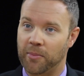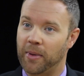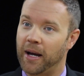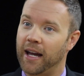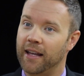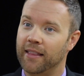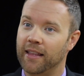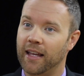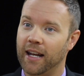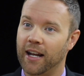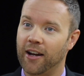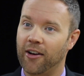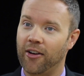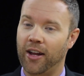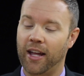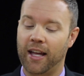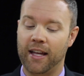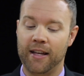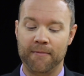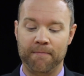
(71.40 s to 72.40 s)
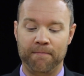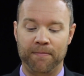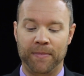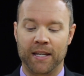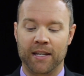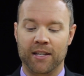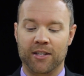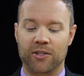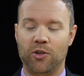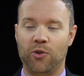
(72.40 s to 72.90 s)
to buy in that area.
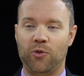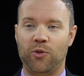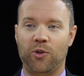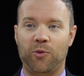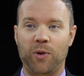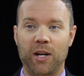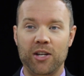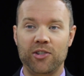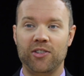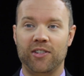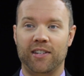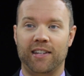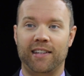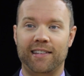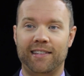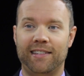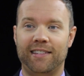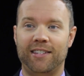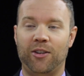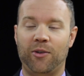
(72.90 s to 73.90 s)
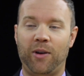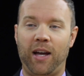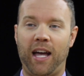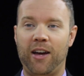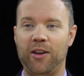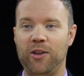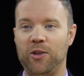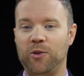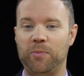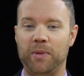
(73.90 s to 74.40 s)
So the question is,
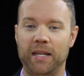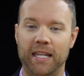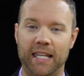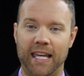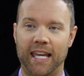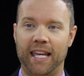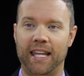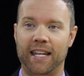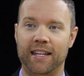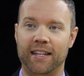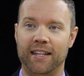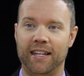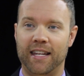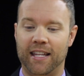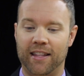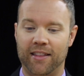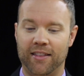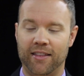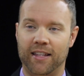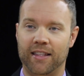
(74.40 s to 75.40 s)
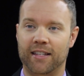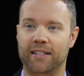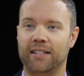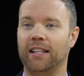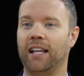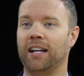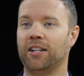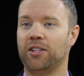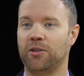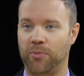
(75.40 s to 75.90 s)
how do you begin in the
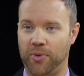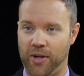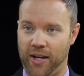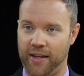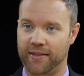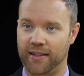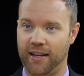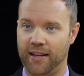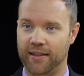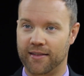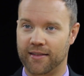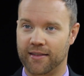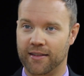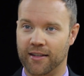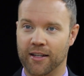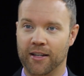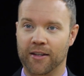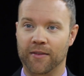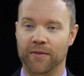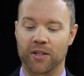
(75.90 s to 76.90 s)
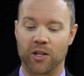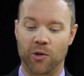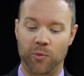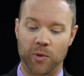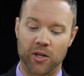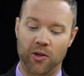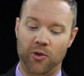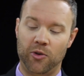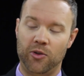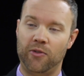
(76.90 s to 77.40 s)
selection process?
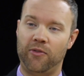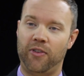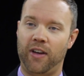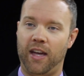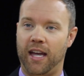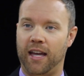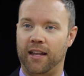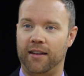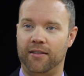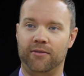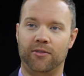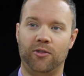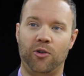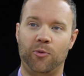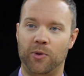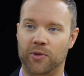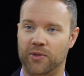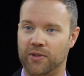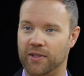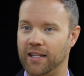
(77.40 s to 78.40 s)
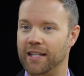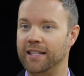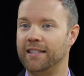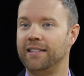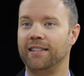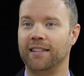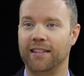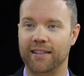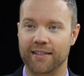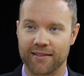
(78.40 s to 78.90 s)
We know you've had almost
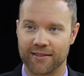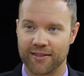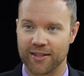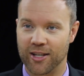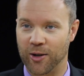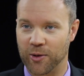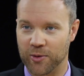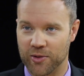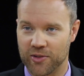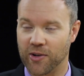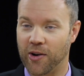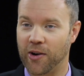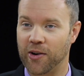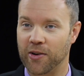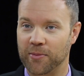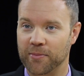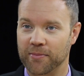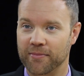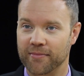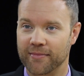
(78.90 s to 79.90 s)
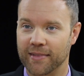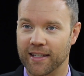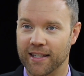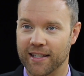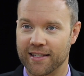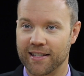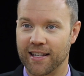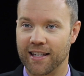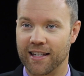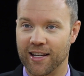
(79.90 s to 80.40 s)
instant, stardom in
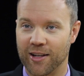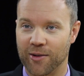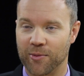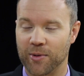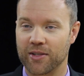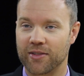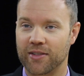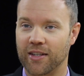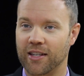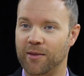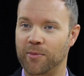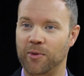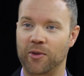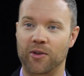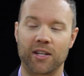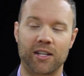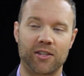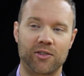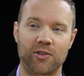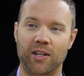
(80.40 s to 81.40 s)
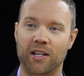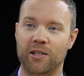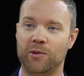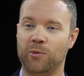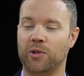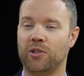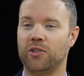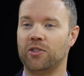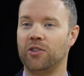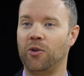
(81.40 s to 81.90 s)
the San Diego real estate community because you guys
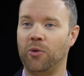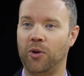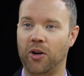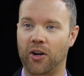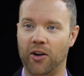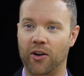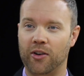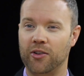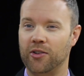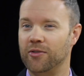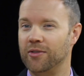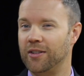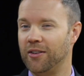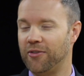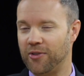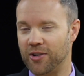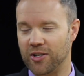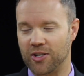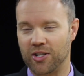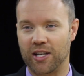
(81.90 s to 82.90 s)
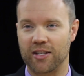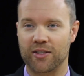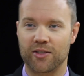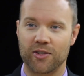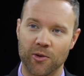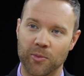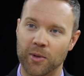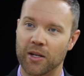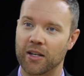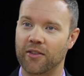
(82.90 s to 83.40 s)
work so hard. You differentiate in
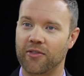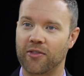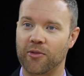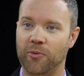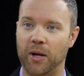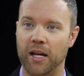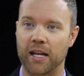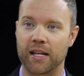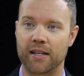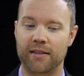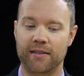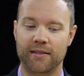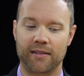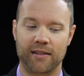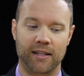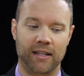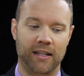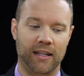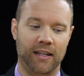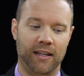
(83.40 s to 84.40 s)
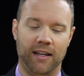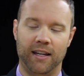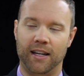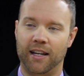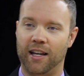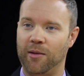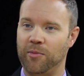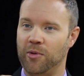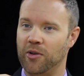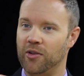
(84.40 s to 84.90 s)
so many different ways.
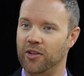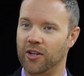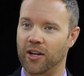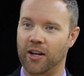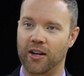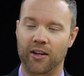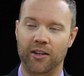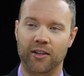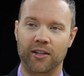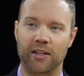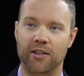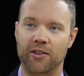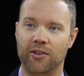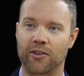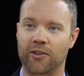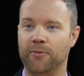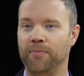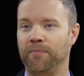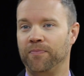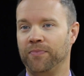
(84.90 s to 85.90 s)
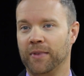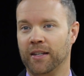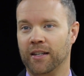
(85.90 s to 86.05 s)
You're young, and your